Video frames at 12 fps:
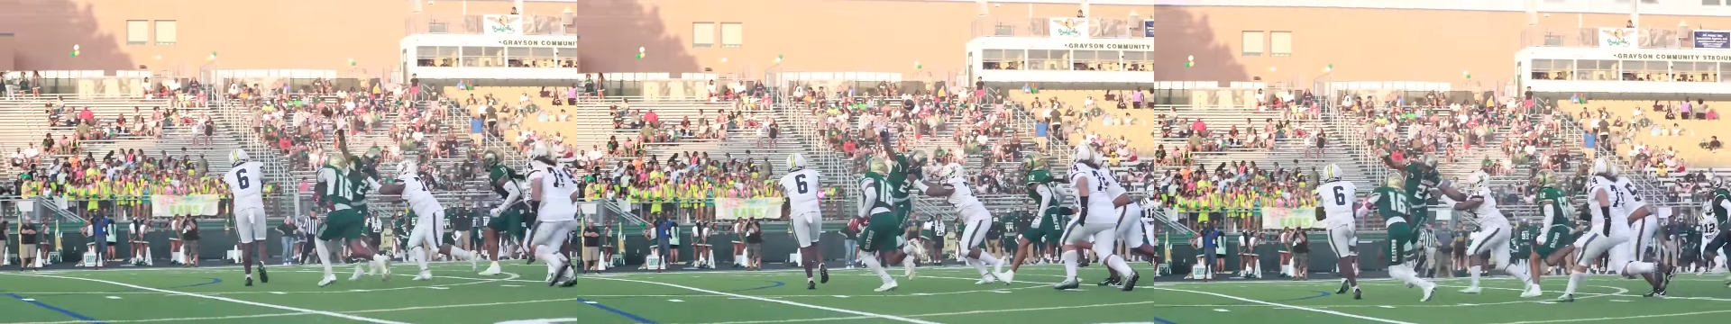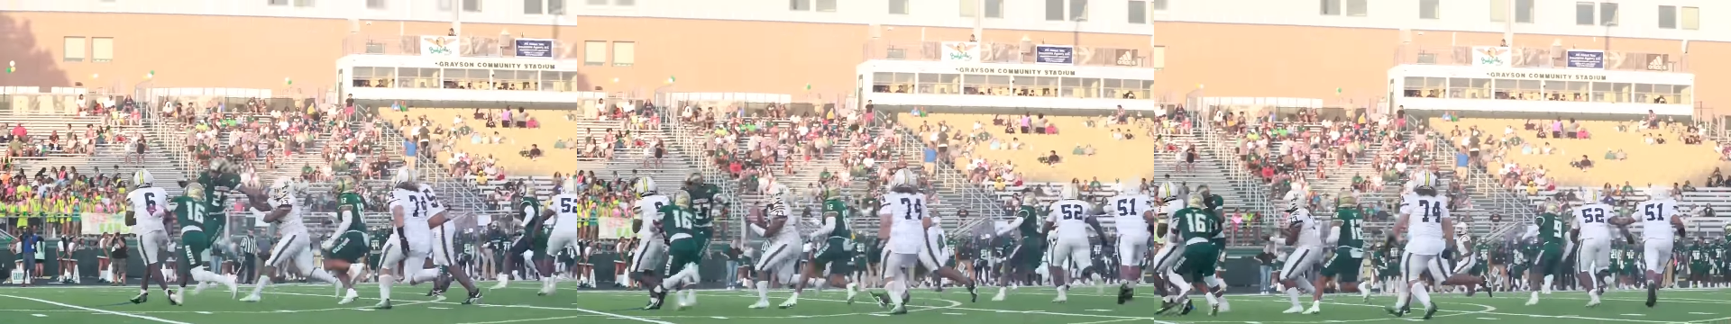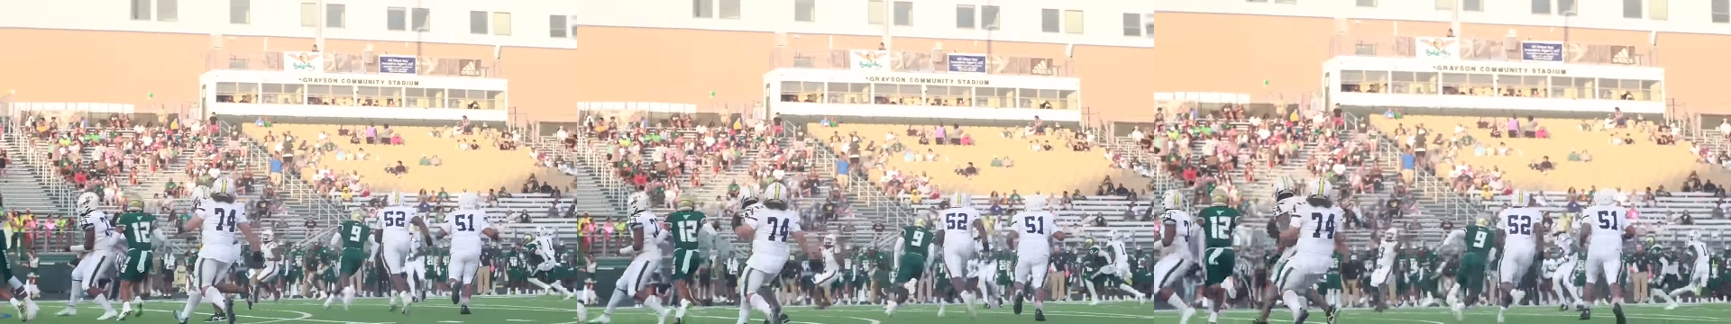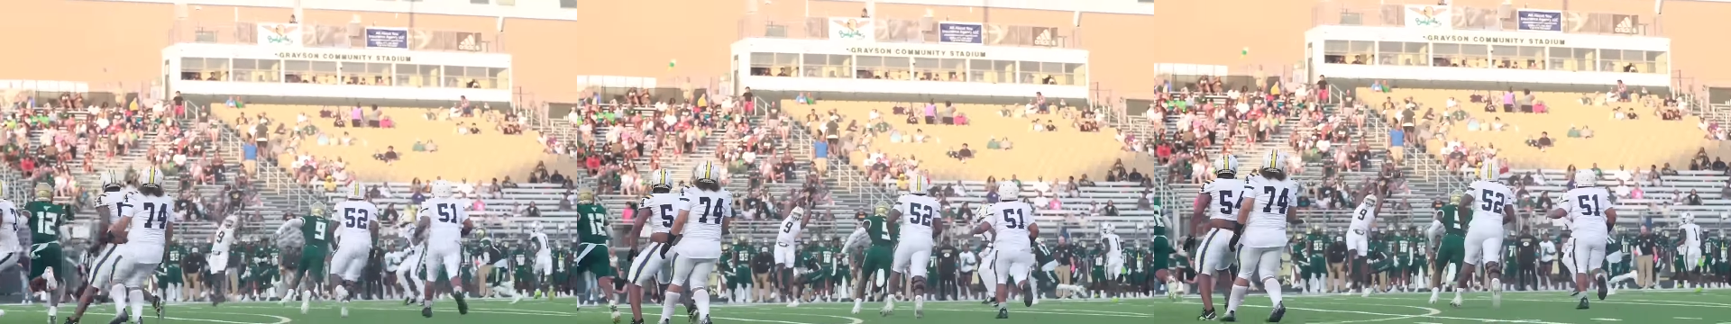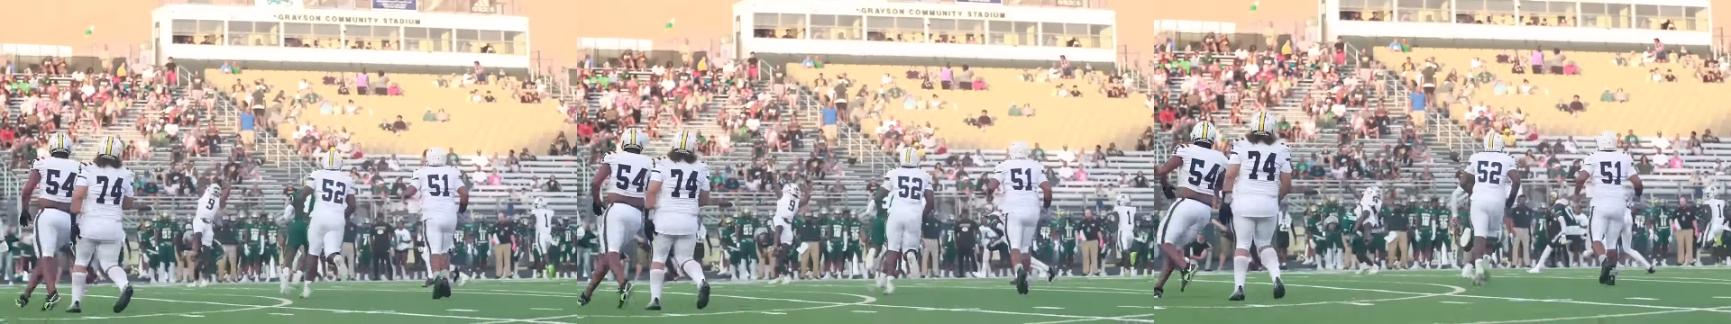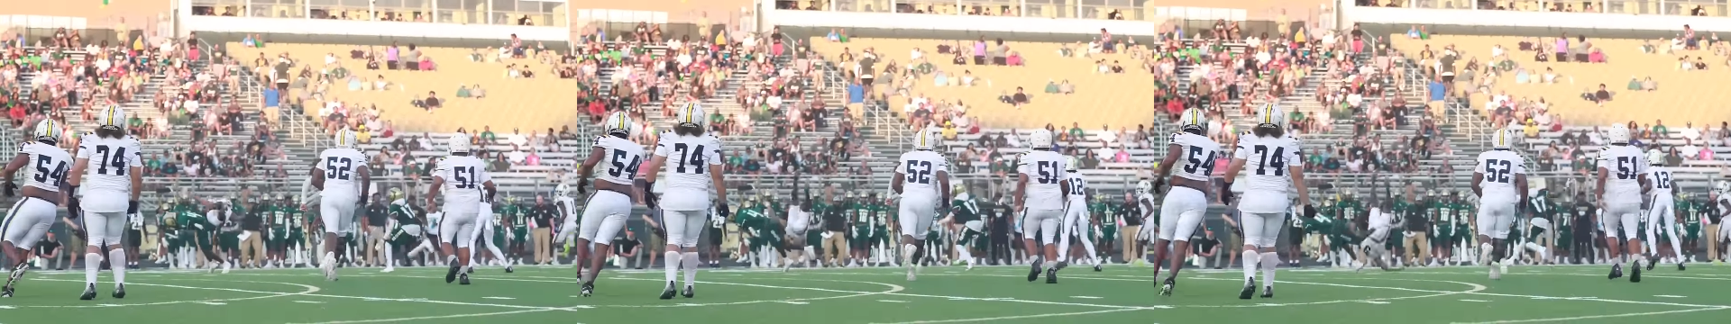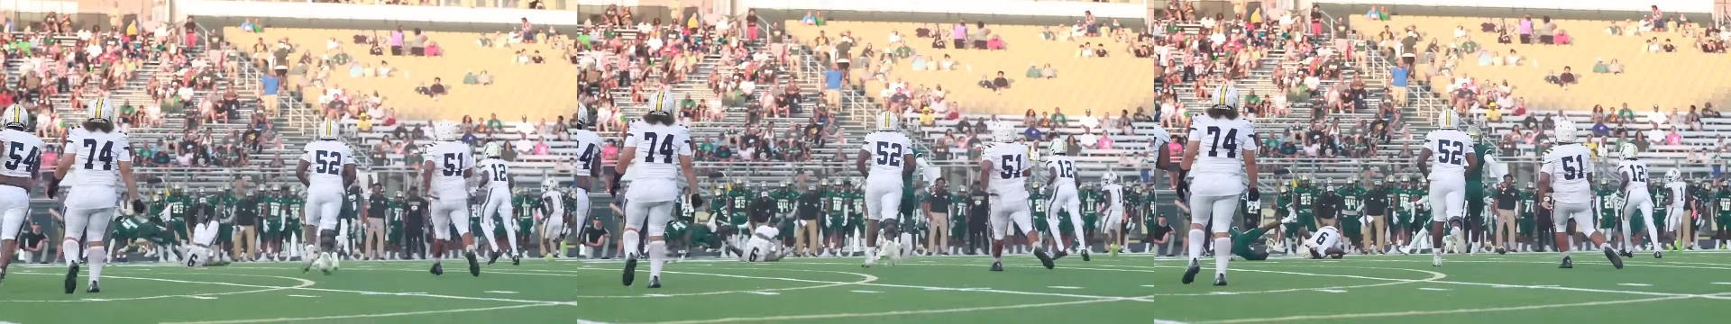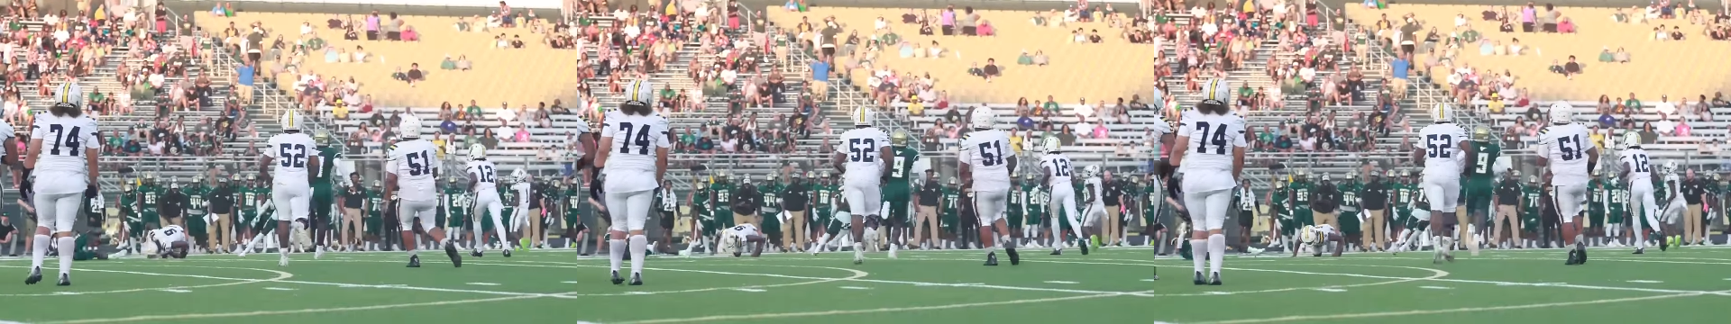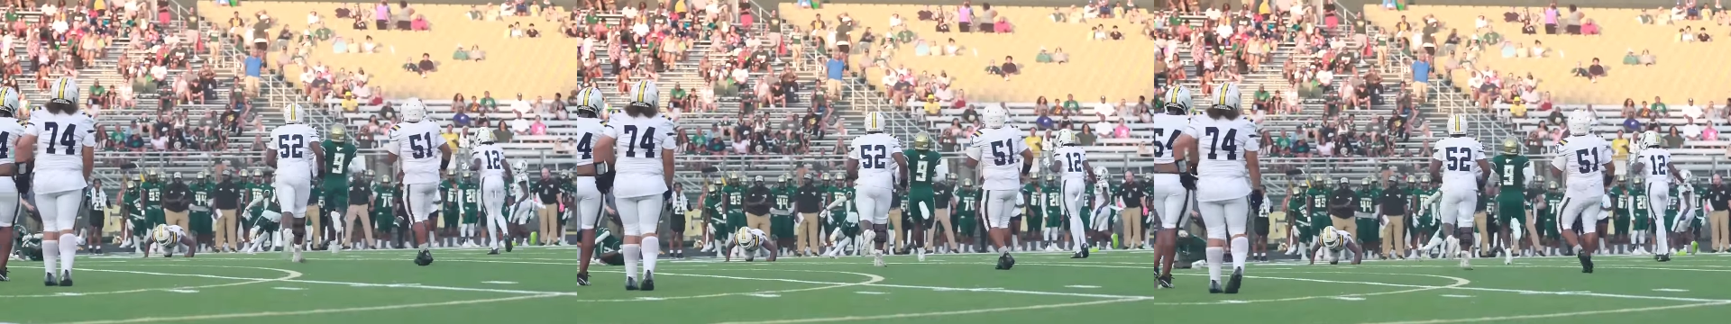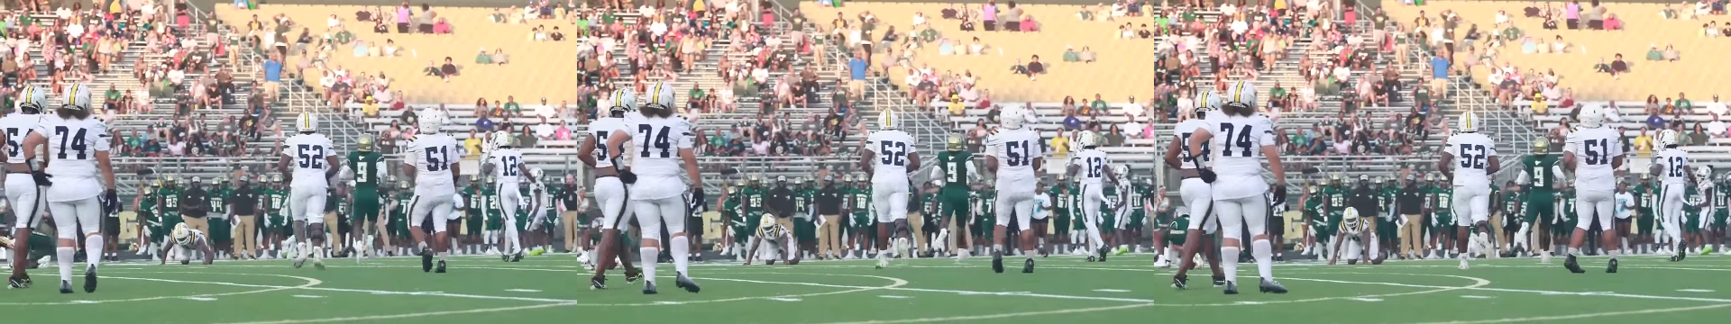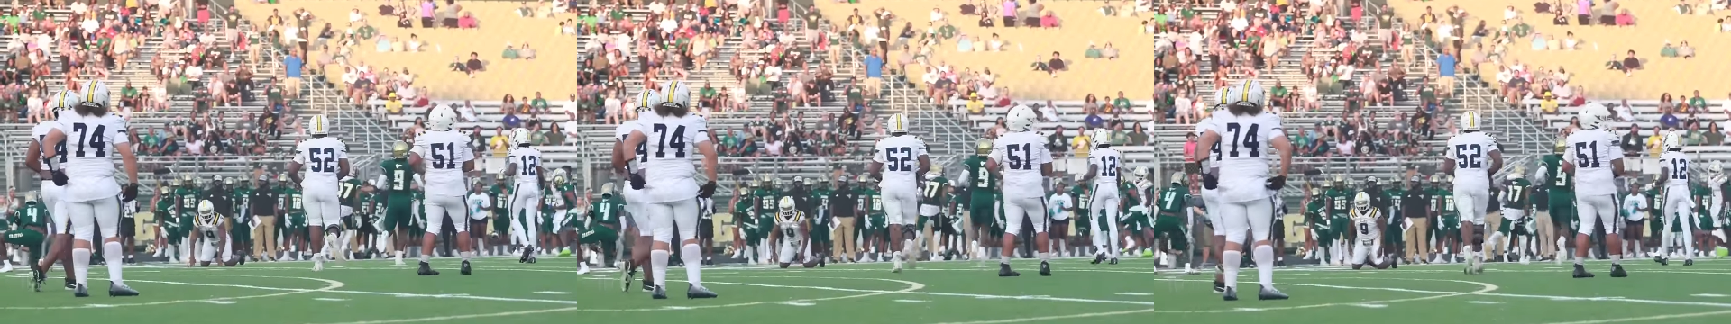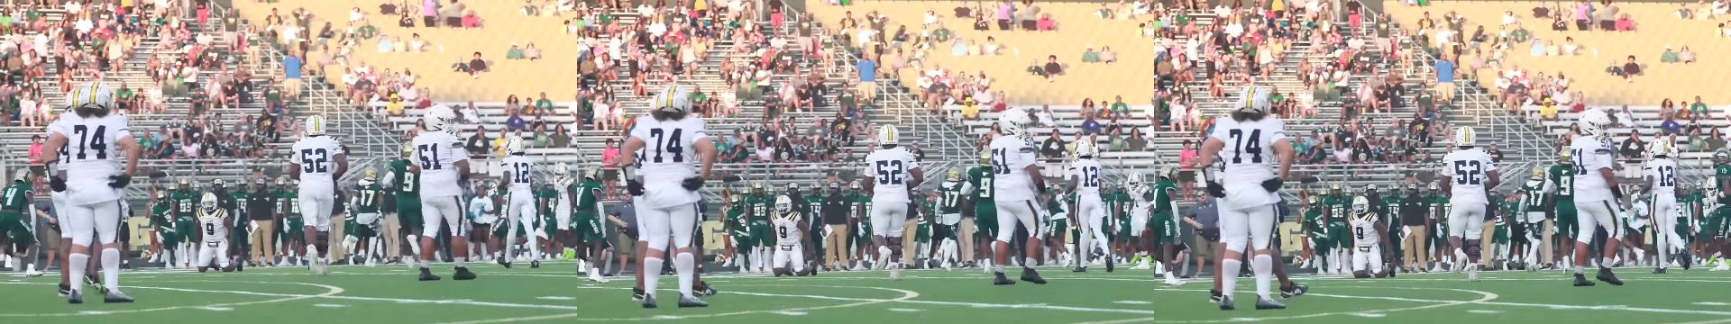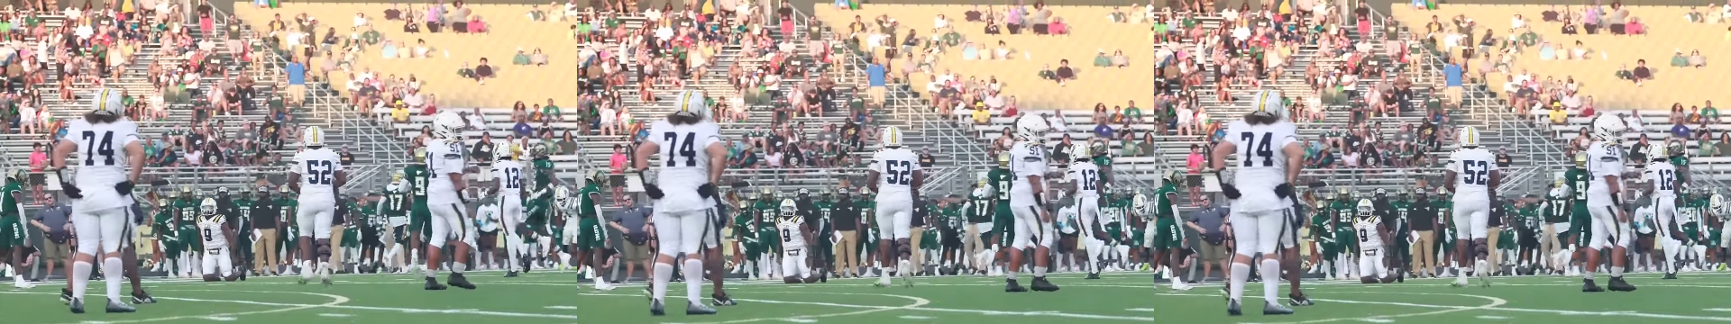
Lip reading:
(no speaker visible)